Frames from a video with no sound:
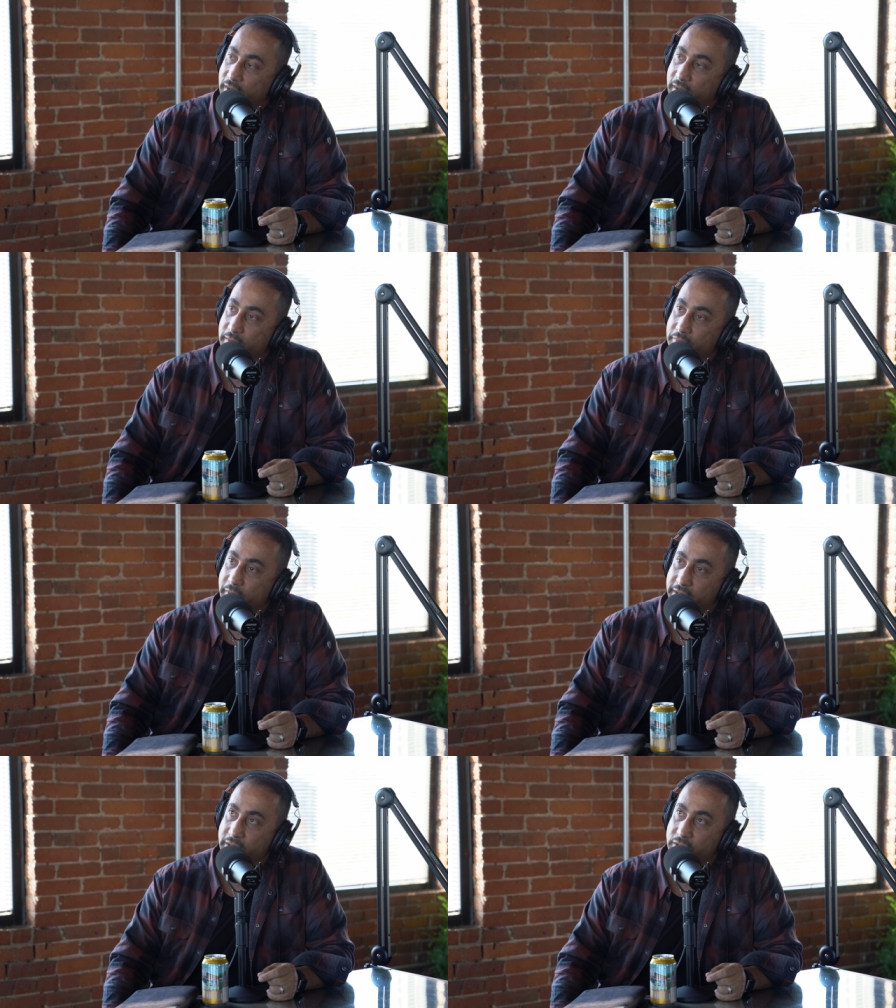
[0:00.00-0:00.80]

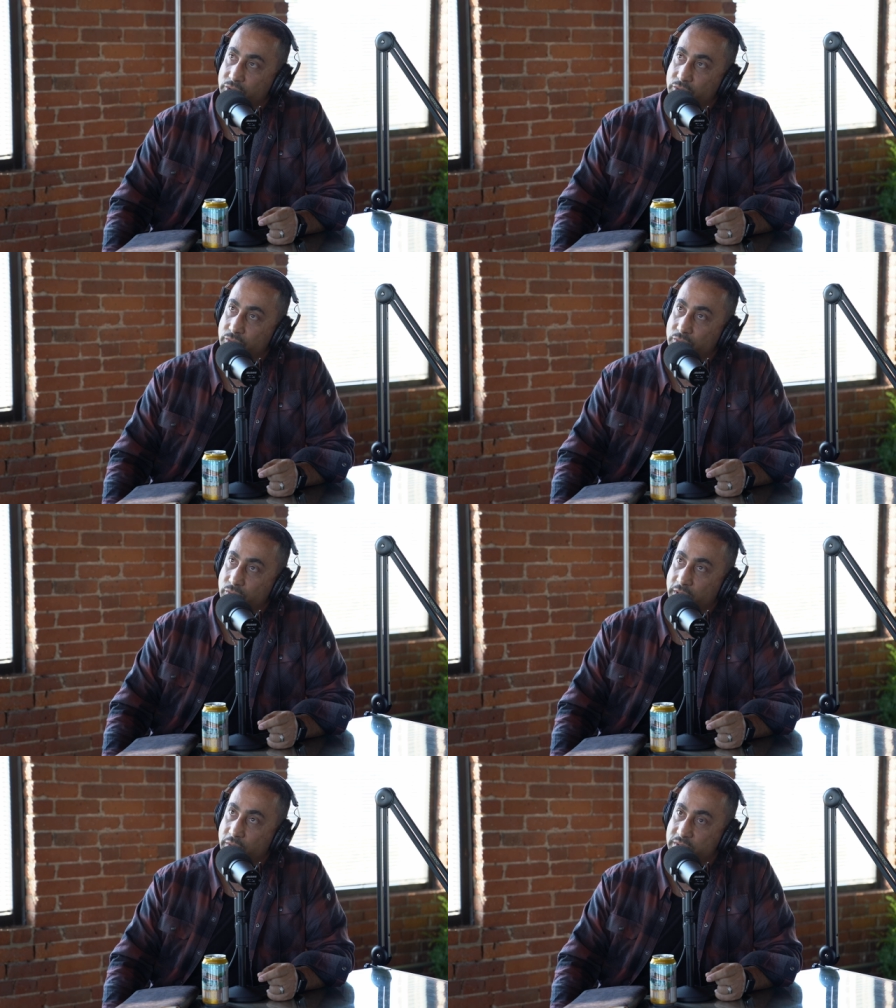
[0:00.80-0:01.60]
But he
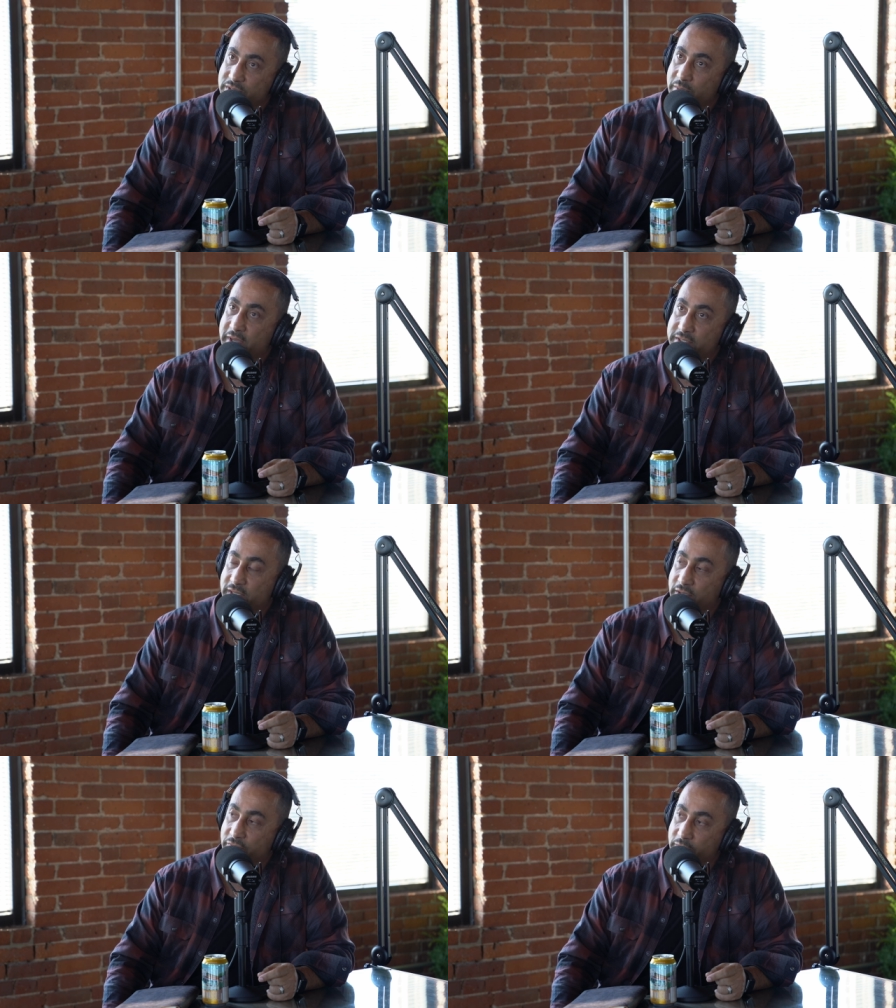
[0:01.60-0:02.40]
knew it was the best
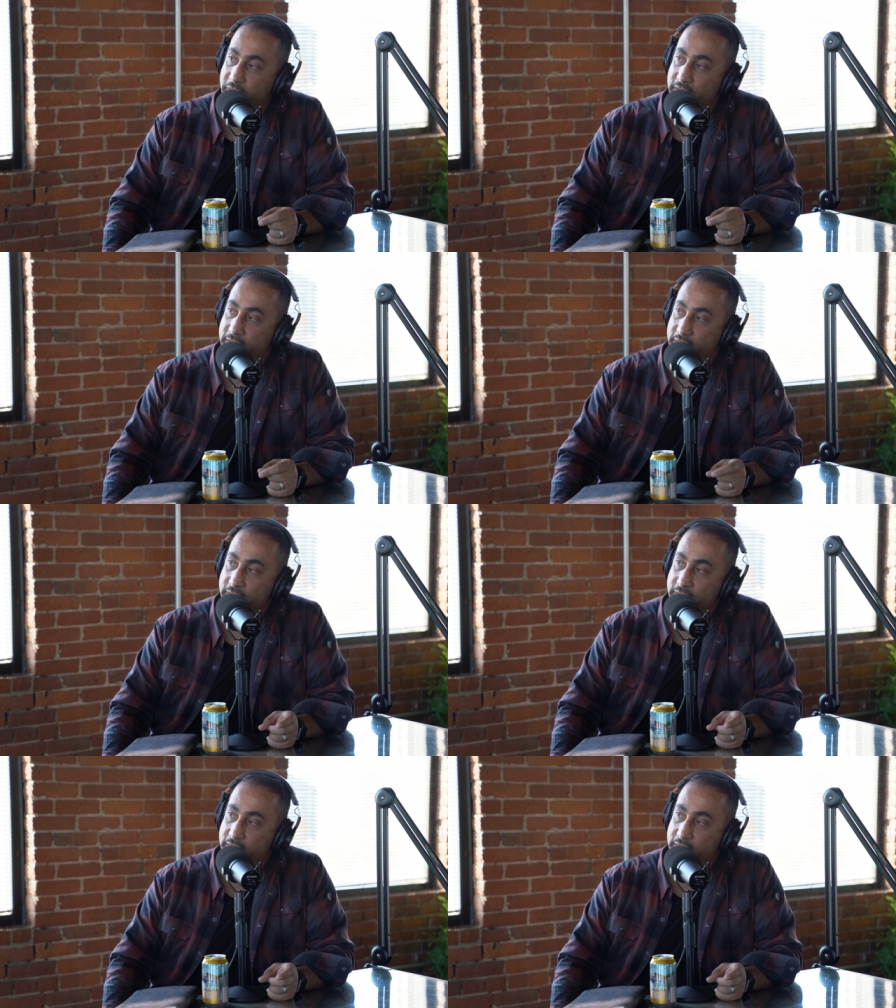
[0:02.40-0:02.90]
thing for me.